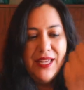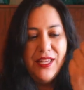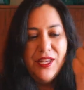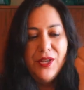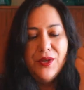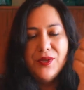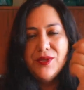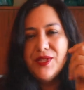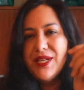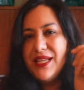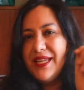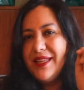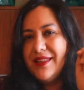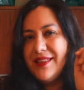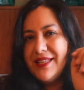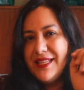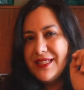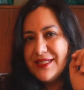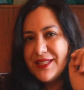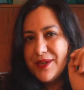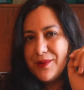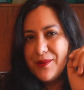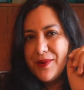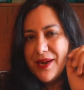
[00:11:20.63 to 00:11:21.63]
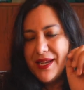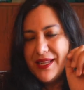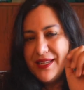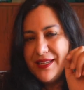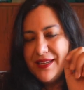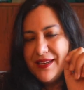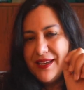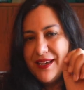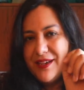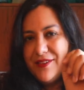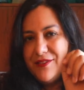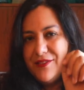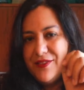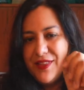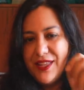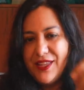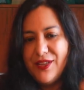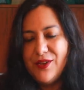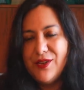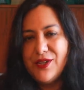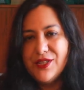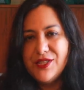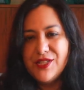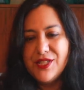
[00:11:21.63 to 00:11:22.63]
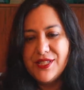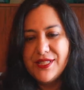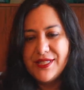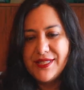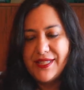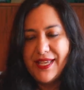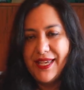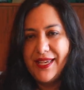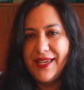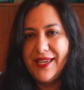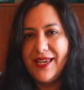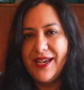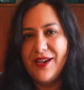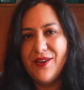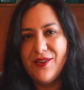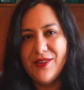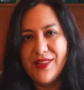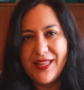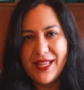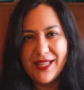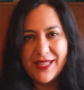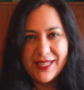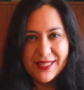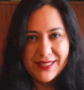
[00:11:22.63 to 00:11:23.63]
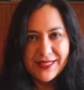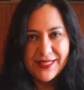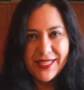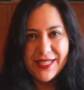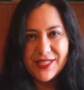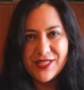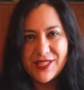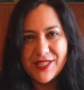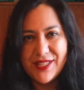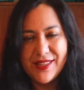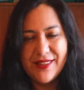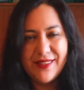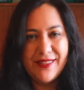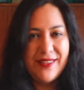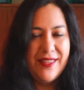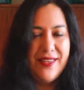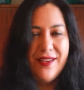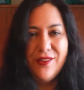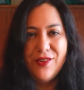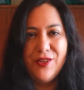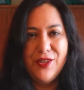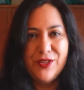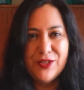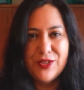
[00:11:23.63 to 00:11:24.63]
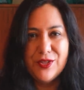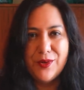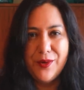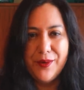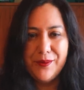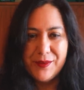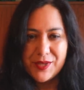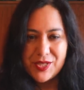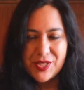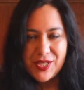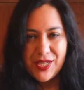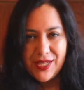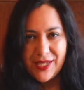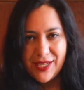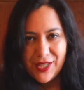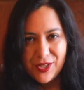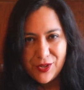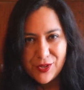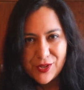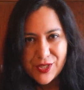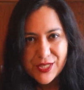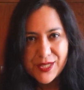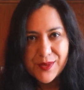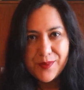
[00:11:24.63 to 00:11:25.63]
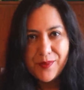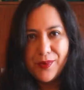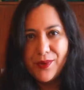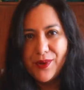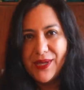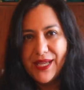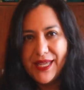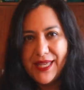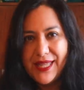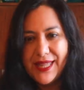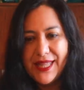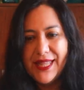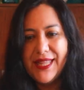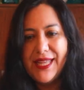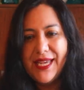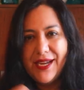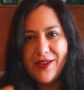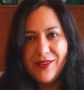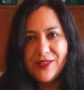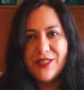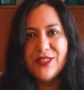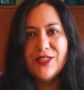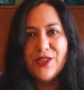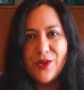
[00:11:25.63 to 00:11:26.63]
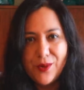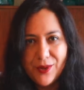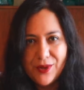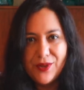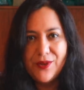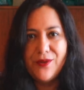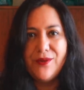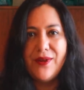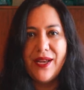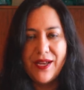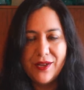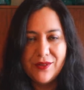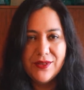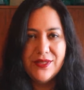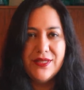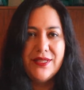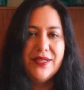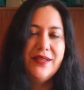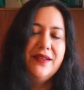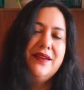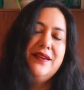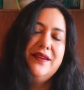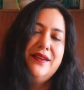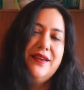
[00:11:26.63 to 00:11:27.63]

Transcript: usually these are wide enough that you can just take out that extension thing on your sewing machine and you just put it in there and sew on the round.